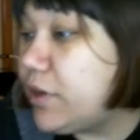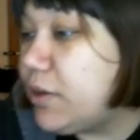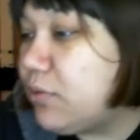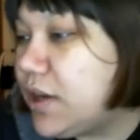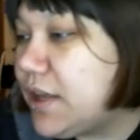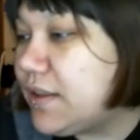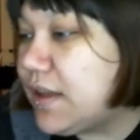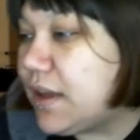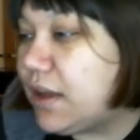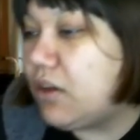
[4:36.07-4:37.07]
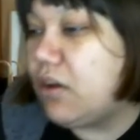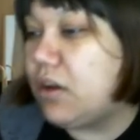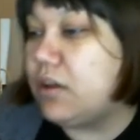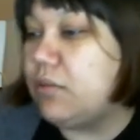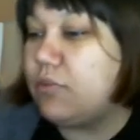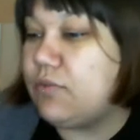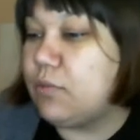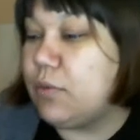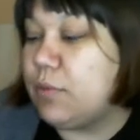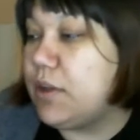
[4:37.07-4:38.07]
But I want to get that gone before
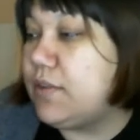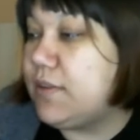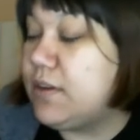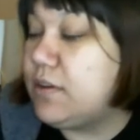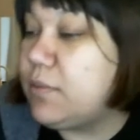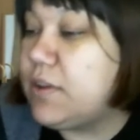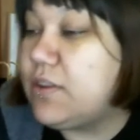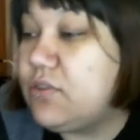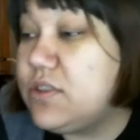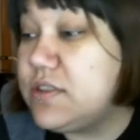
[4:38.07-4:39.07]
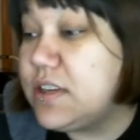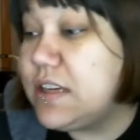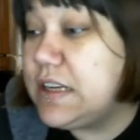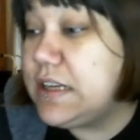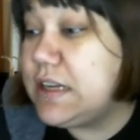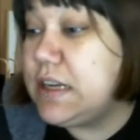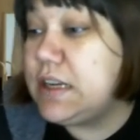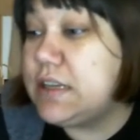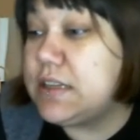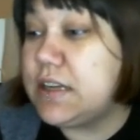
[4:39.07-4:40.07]
Mom gets here, because she's going to need
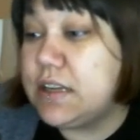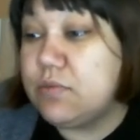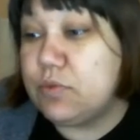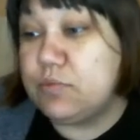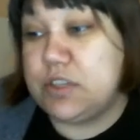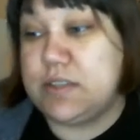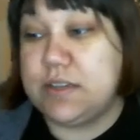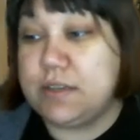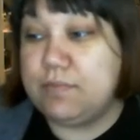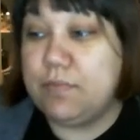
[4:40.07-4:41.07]
heat in the room she's in.